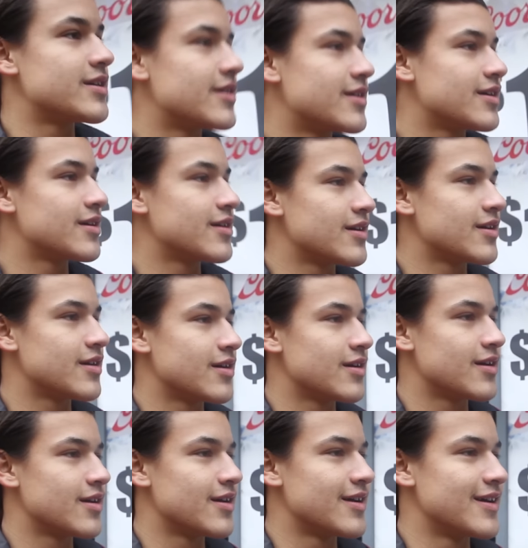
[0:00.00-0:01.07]
Is everything on your
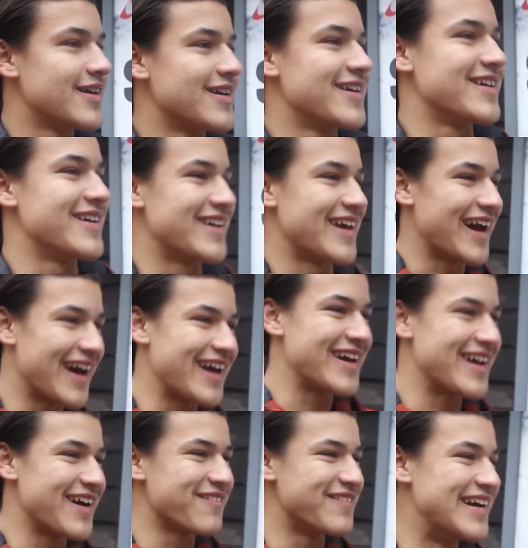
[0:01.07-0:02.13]
hamburger? Yeah, I
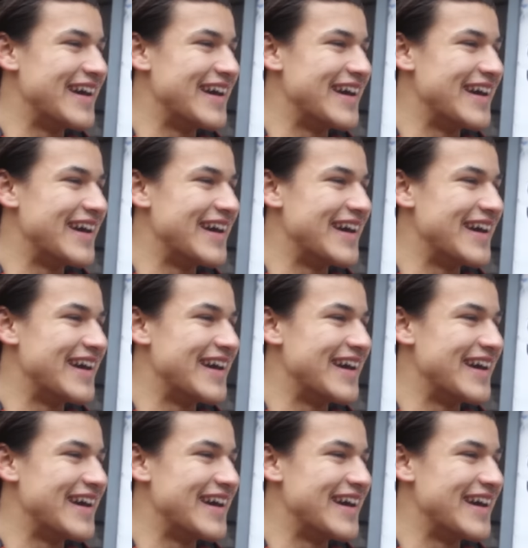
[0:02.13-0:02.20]
am.